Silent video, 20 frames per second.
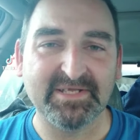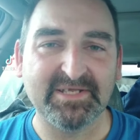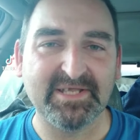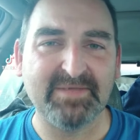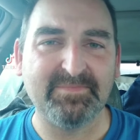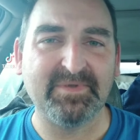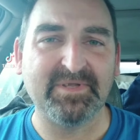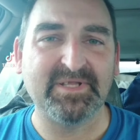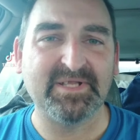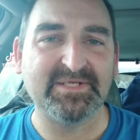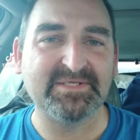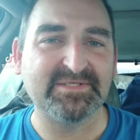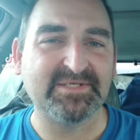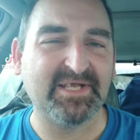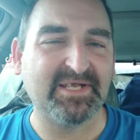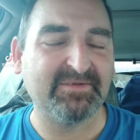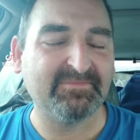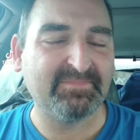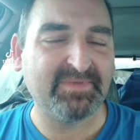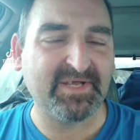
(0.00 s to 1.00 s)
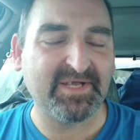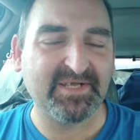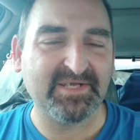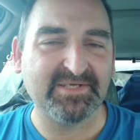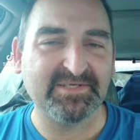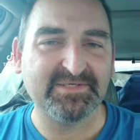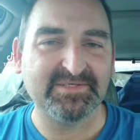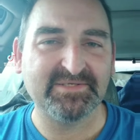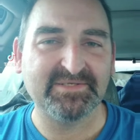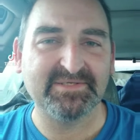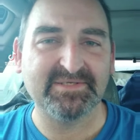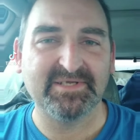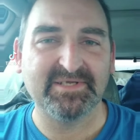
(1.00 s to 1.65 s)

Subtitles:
keeping the same pace.